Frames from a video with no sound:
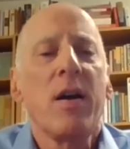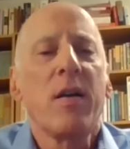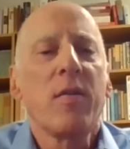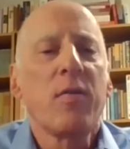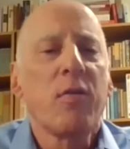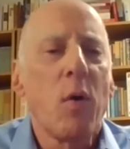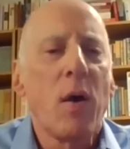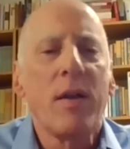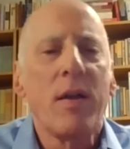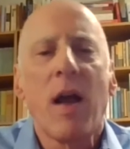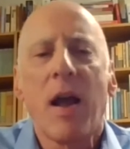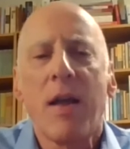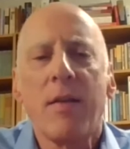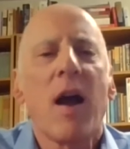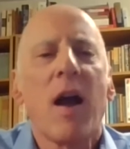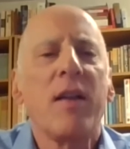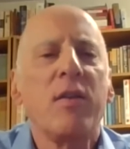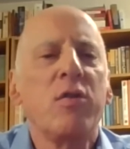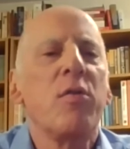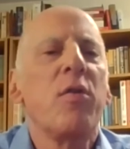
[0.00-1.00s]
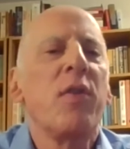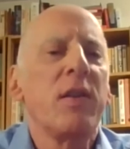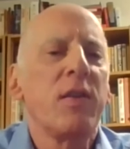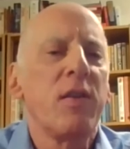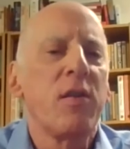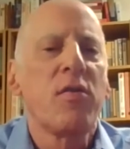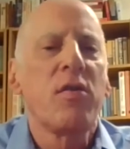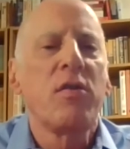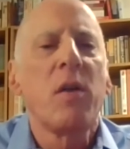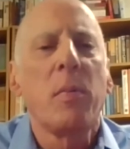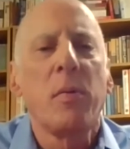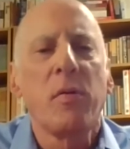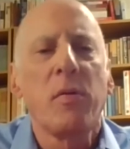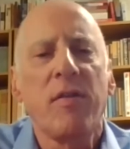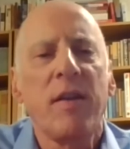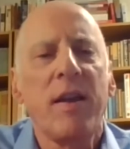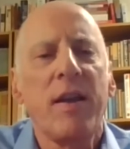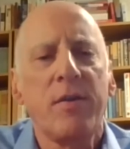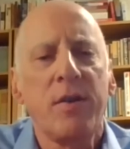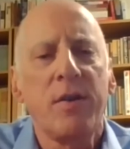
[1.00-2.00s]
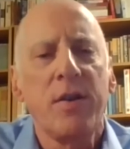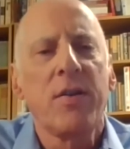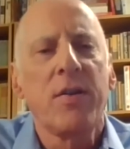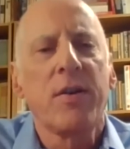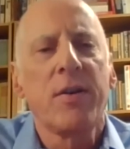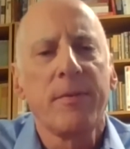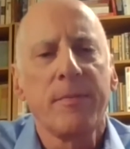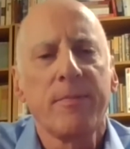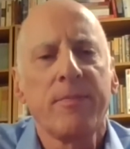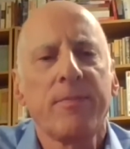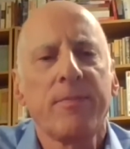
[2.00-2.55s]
So I do think there's a double standard here.